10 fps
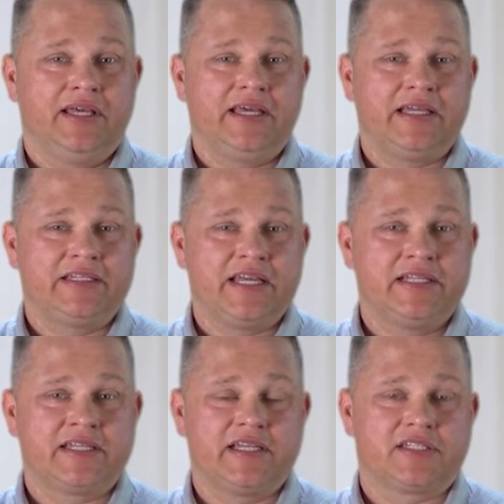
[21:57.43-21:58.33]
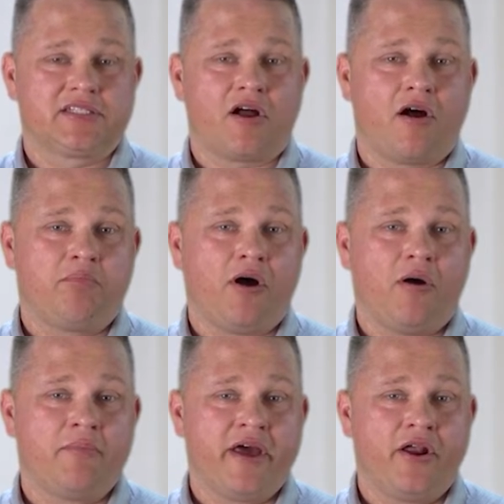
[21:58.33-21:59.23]
it contains a saw
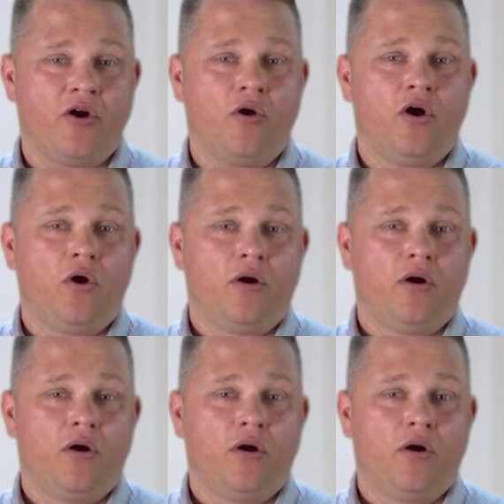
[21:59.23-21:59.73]
palmetto